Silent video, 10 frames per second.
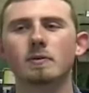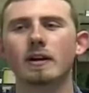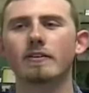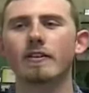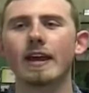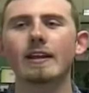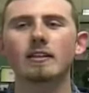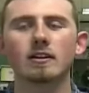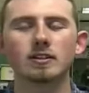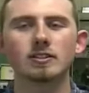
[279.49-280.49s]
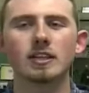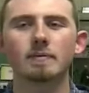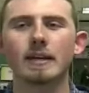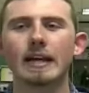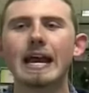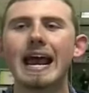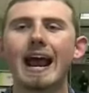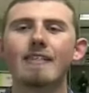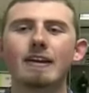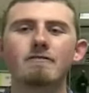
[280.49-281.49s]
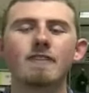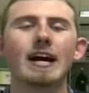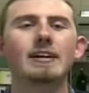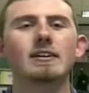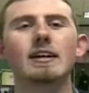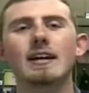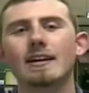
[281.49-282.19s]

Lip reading: Whenever they learn something and they find,